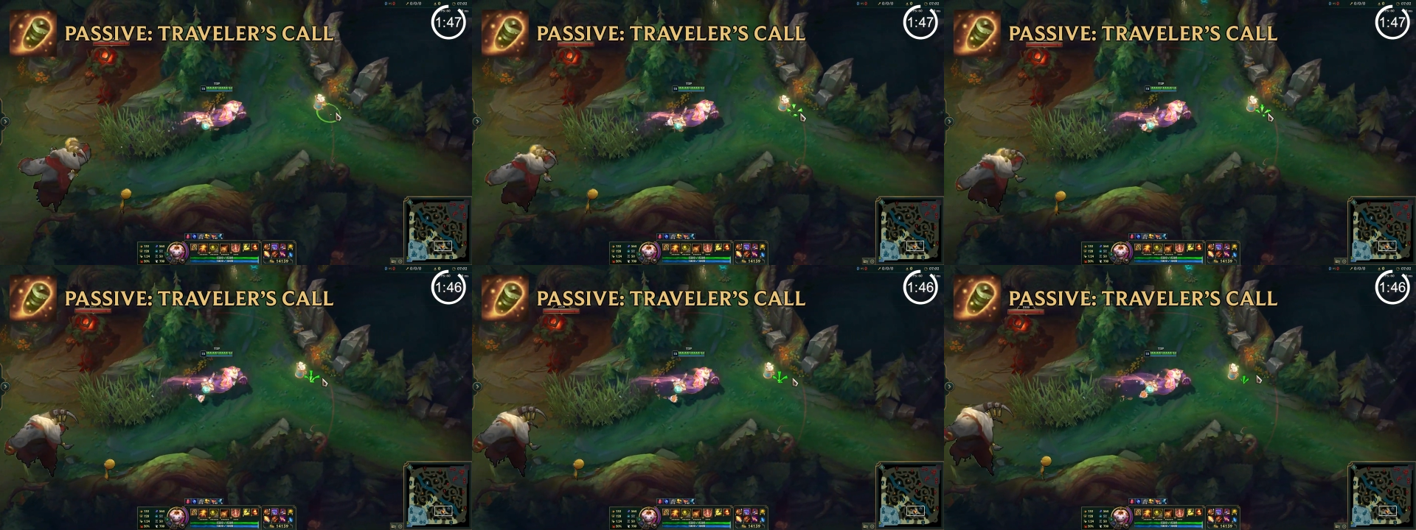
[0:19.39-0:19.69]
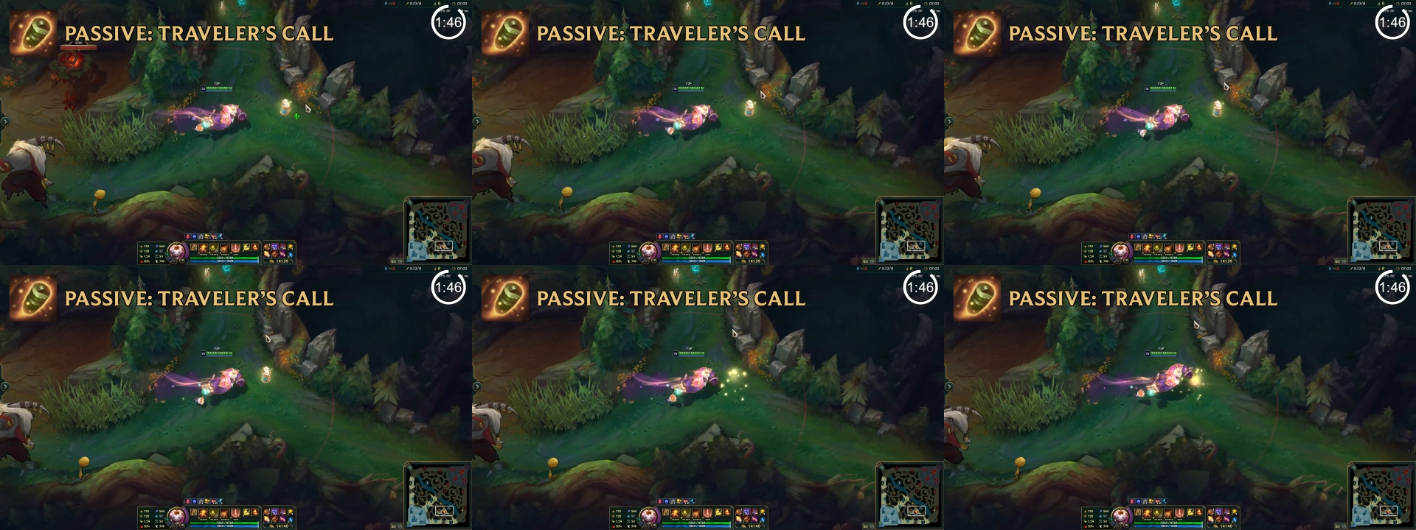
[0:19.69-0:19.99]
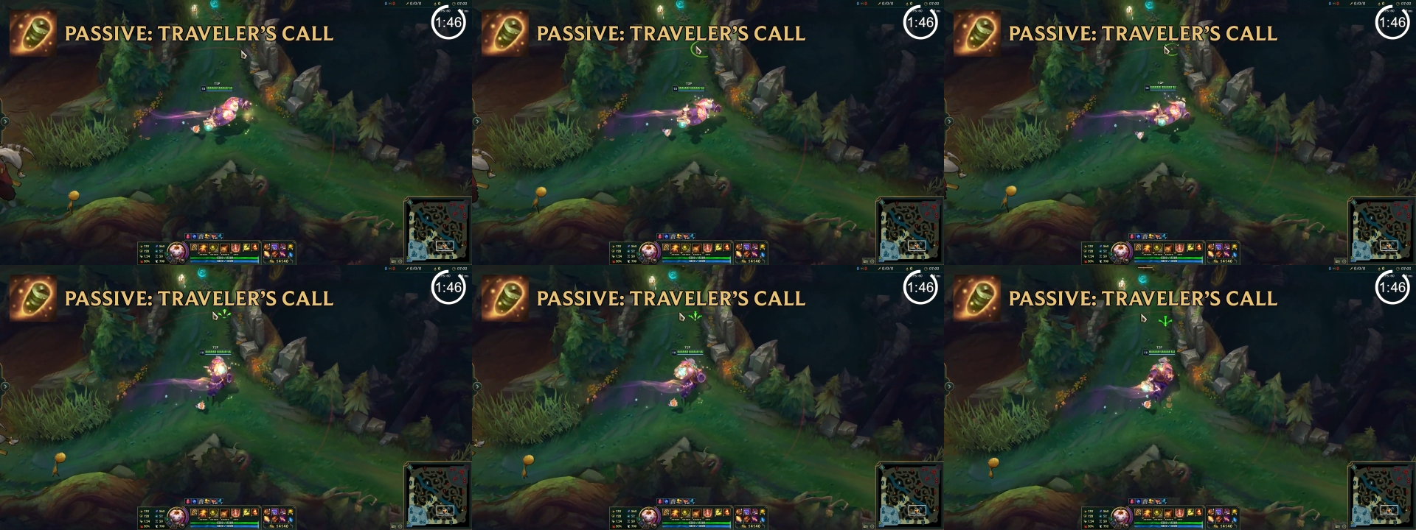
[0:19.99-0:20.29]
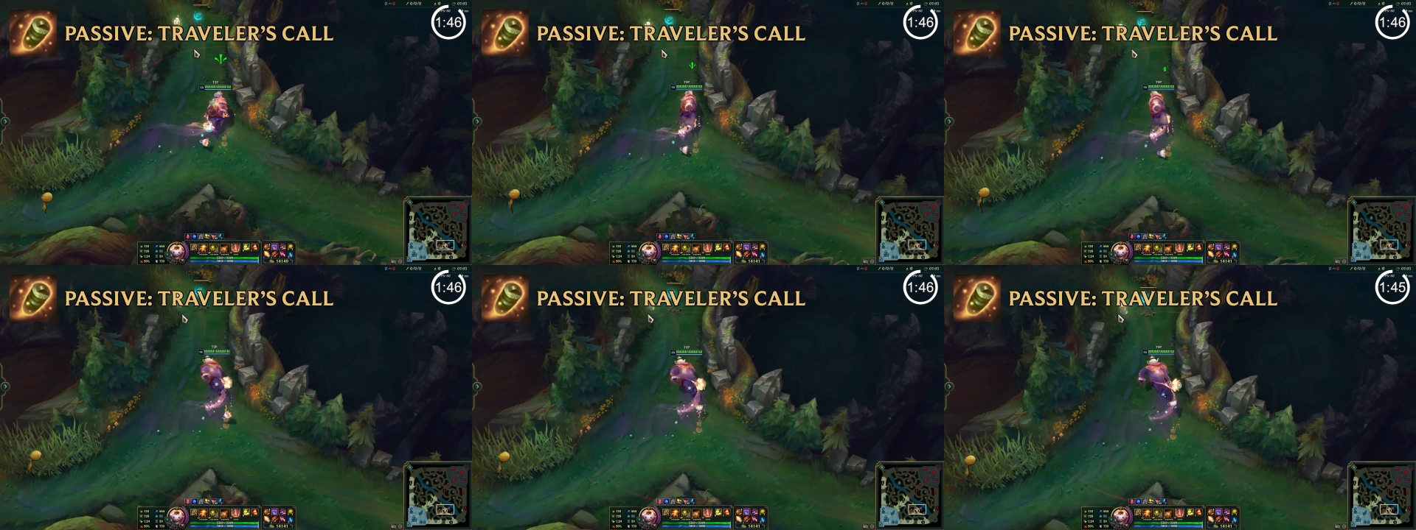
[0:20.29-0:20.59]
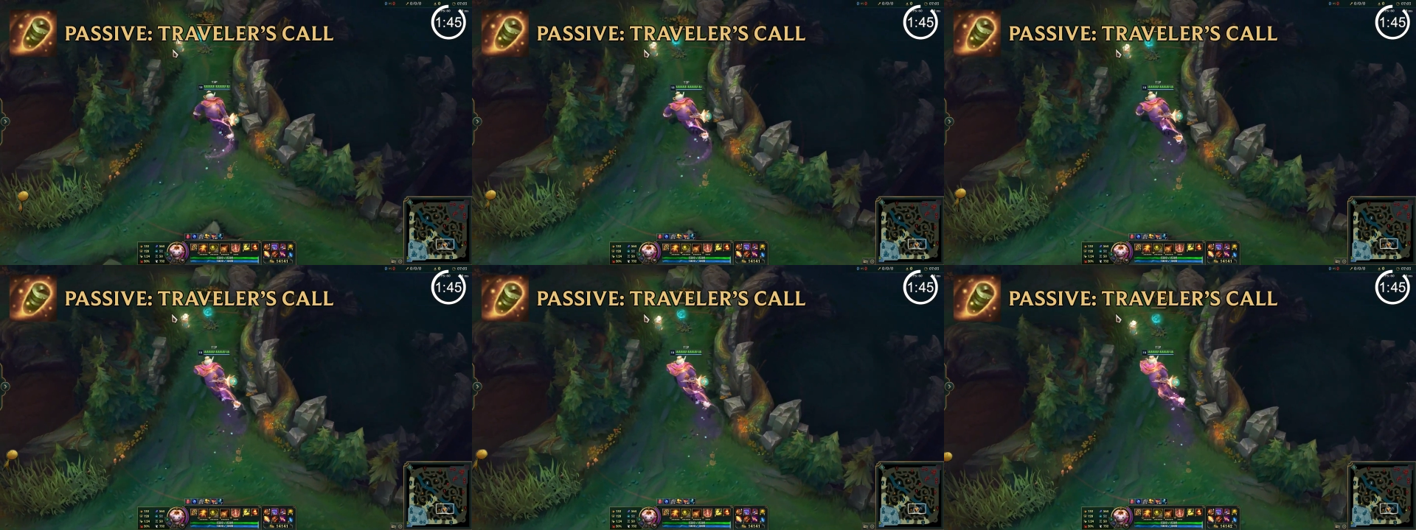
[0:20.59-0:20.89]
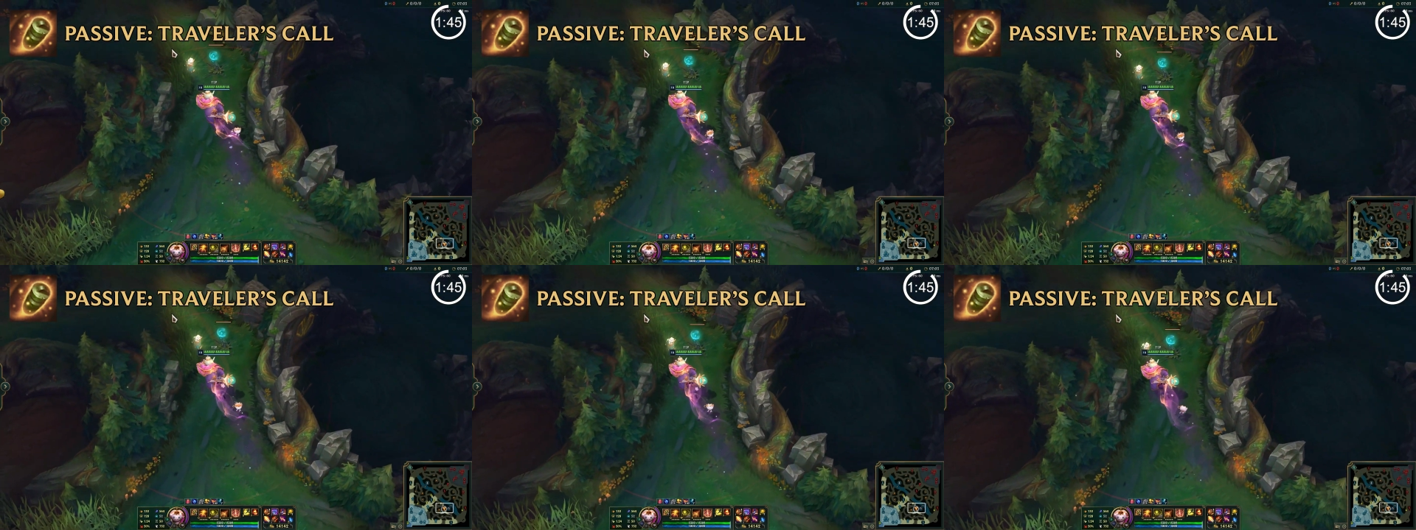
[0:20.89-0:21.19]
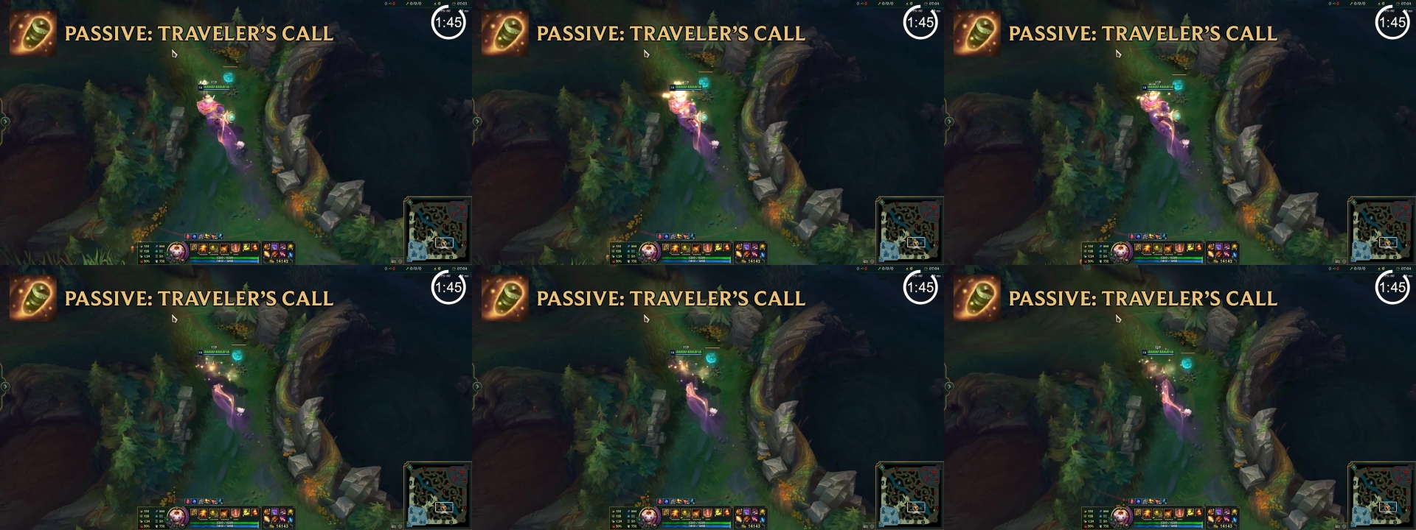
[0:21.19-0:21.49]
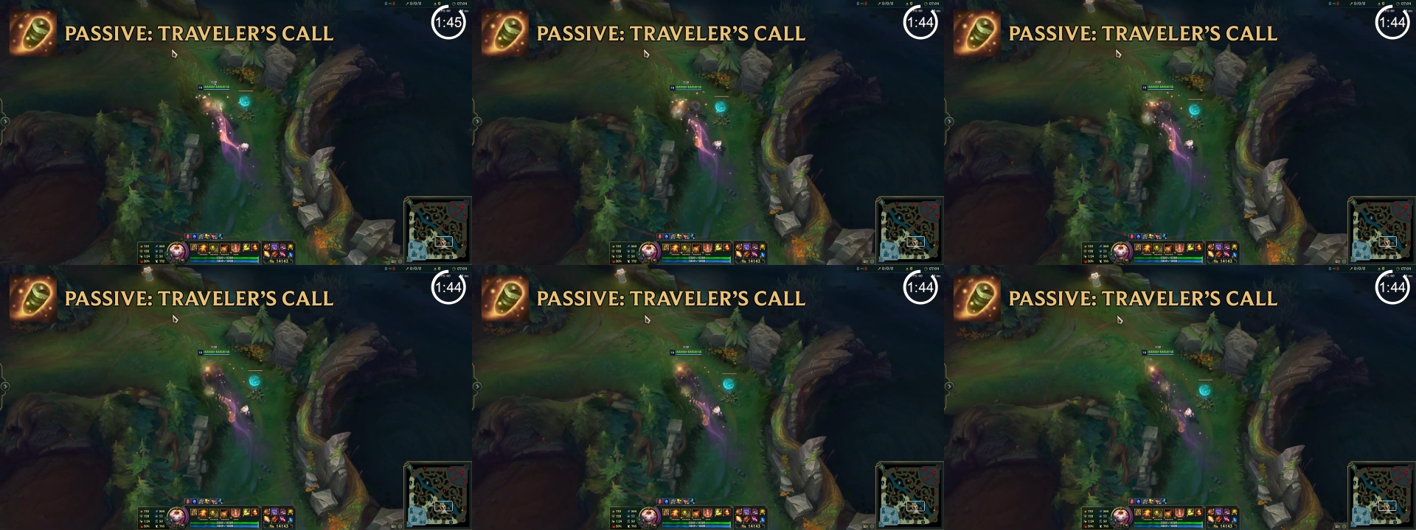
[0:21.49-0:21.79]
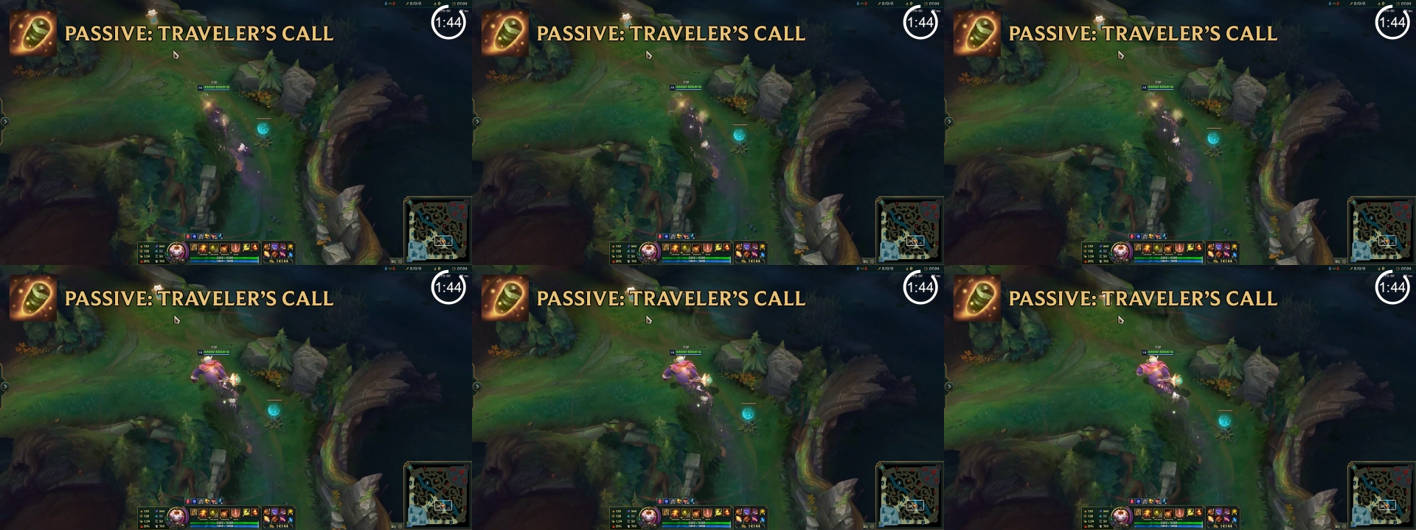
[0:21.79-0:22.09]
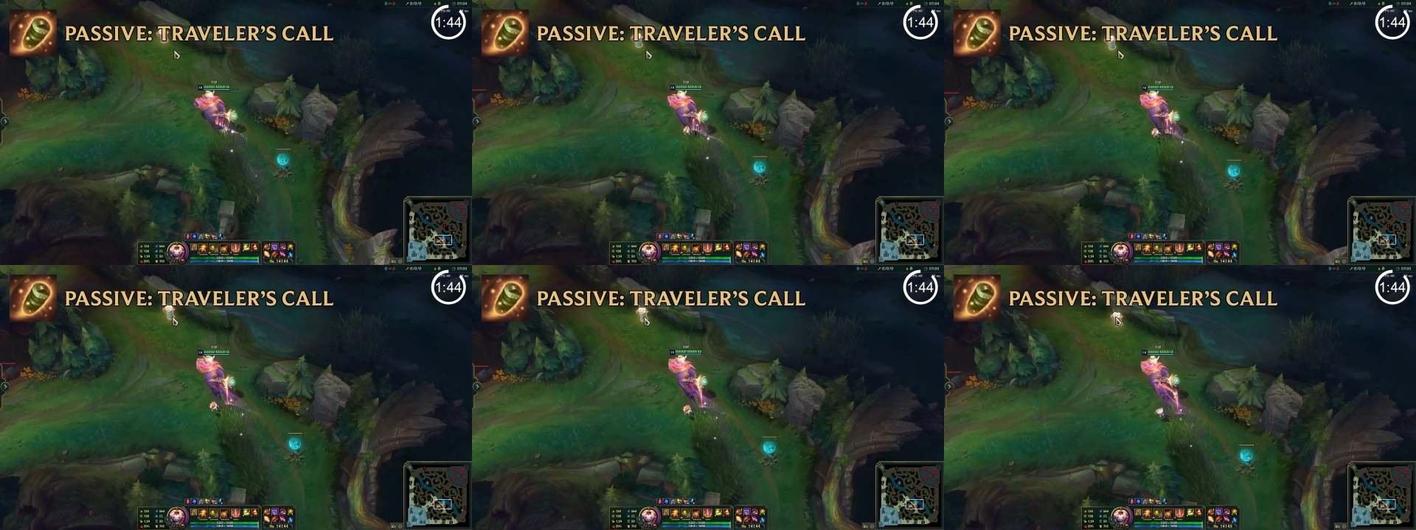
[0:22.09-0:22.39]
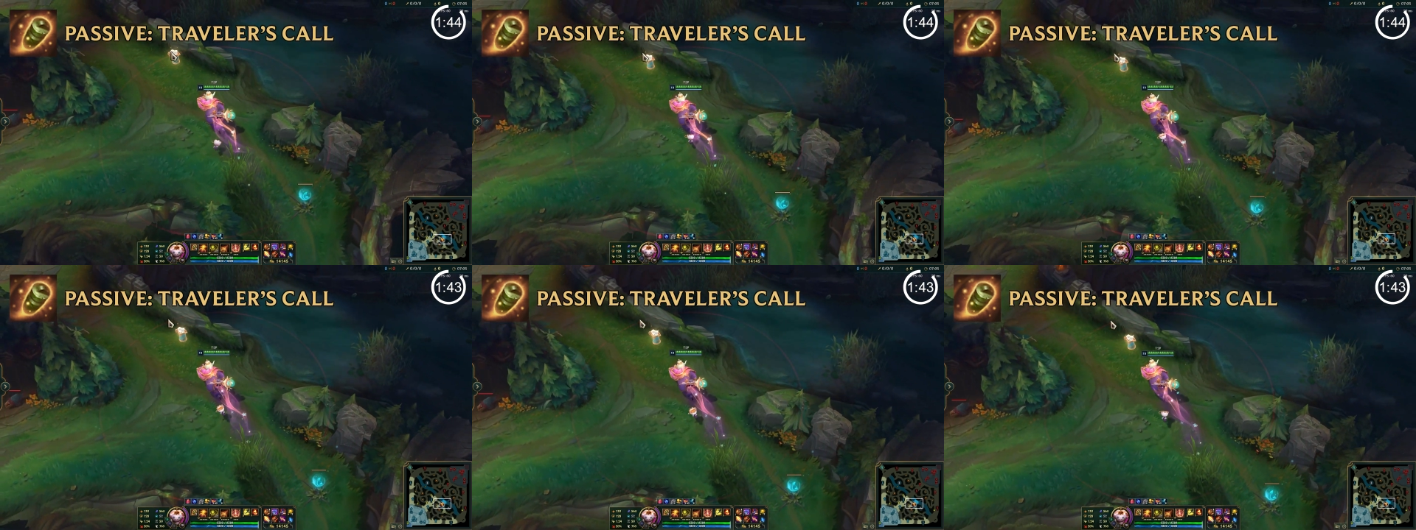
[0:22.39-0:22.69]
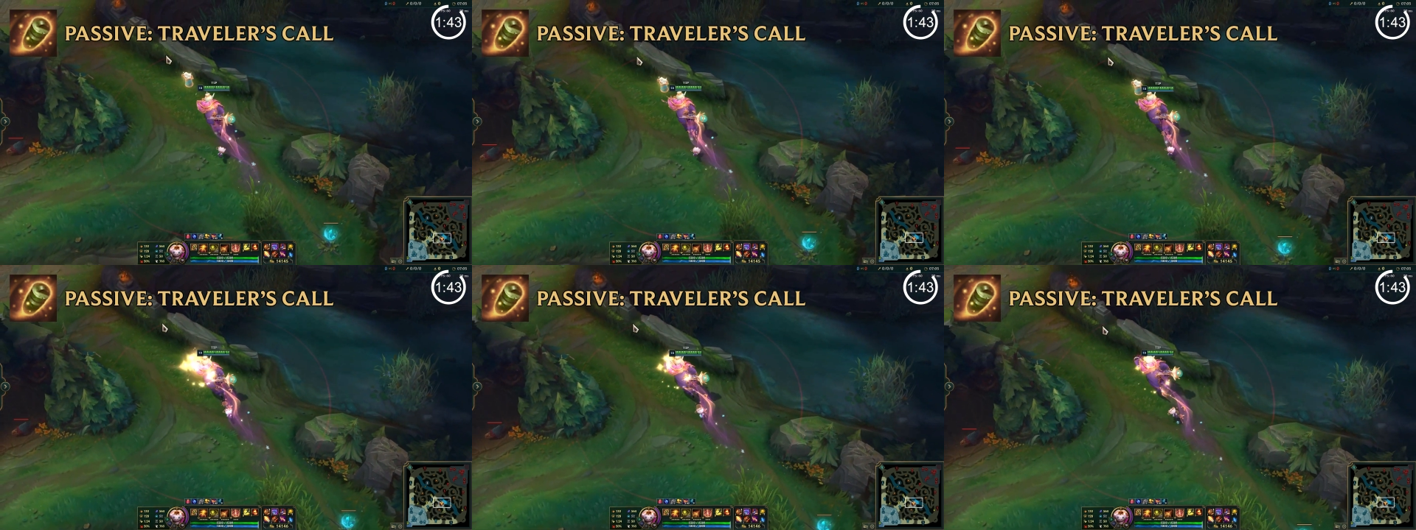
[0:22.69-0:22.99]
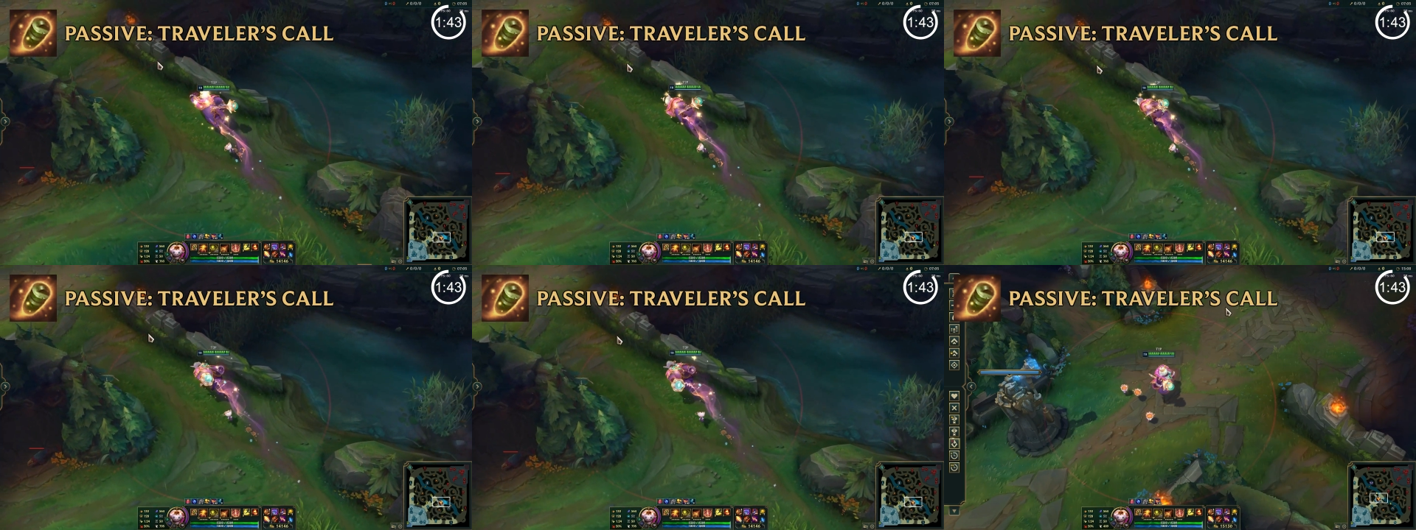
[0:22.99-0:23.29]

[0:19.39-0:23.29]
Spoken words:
Nobody's mouth can be seen.